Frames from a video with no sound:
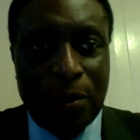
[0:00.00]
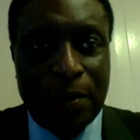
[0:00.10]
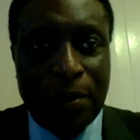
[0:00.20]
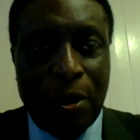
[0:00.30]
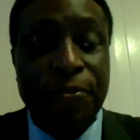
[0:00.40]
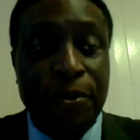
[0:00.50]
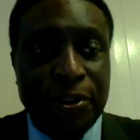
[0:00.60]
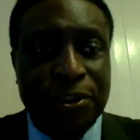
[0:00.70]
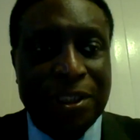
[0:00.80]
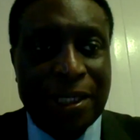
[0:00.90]

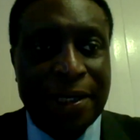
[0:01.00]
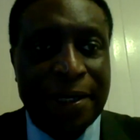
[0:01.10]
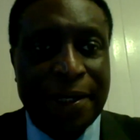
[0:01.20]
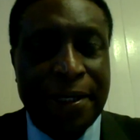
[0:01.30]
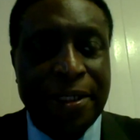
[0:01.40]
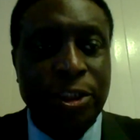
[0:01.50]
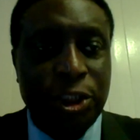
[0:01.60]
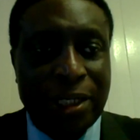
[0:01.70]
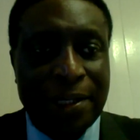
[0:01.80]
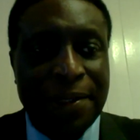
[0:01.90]
author's
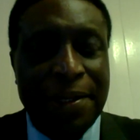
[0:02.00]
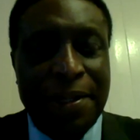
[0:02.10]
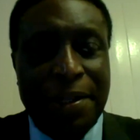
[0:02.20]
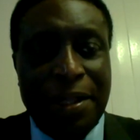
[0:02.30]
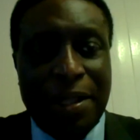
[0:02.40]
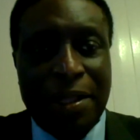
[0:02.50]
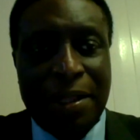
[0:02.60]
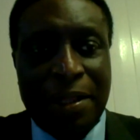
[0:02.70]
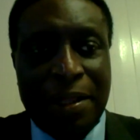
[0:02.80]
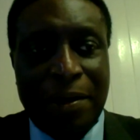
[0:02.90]
initial
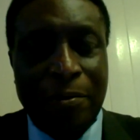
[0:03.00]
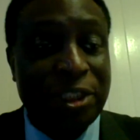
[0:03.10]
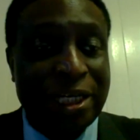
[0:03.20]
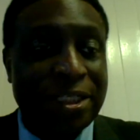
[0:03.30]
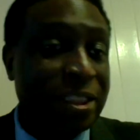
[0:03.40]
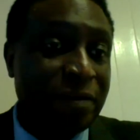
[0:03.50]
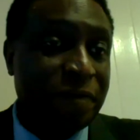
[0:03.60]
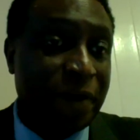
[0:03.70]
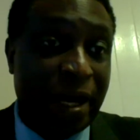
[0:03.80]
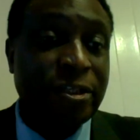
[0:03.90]

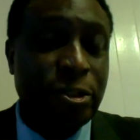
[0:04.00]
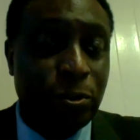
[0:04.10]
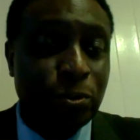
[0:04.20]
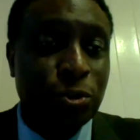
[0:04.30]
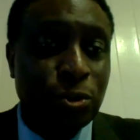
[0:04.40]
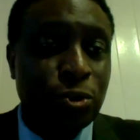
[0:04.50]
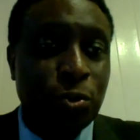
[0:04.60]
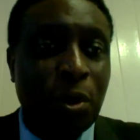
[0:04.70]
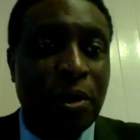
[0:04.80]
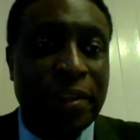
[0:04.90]
objective and used to
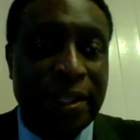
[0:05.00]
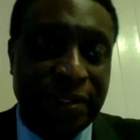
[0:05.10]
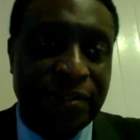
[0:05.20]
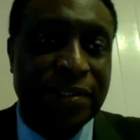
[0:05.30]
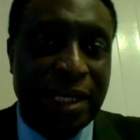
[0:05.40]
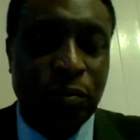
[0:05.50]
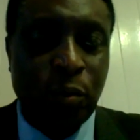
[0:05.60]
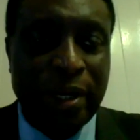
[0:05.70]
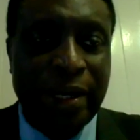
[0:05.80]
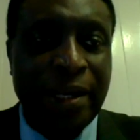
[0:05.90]
do other things that
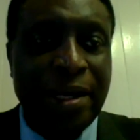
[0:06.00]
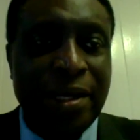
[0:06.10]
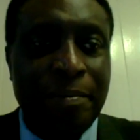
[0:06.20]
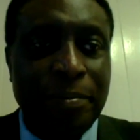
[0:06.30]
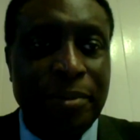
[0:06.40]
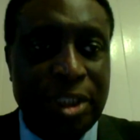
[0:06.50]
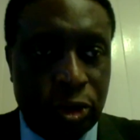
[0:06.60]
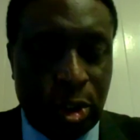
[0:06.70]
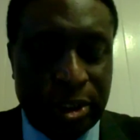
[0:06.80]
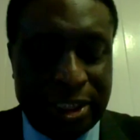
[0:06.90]
were
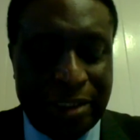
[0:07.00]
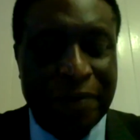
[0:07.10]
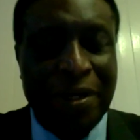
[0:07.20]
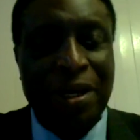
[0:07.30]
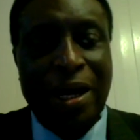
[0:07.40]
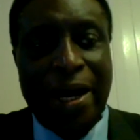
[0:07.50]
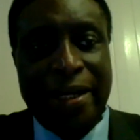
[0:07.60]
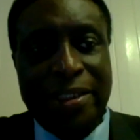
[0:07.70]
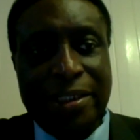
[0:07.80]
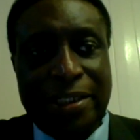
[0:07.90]
destructive.
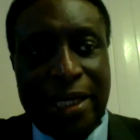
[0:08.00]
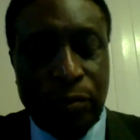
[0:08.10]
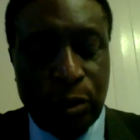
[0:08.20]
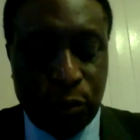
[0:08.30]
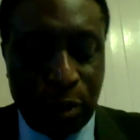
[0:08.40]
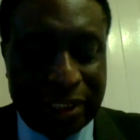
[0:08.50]
And that was what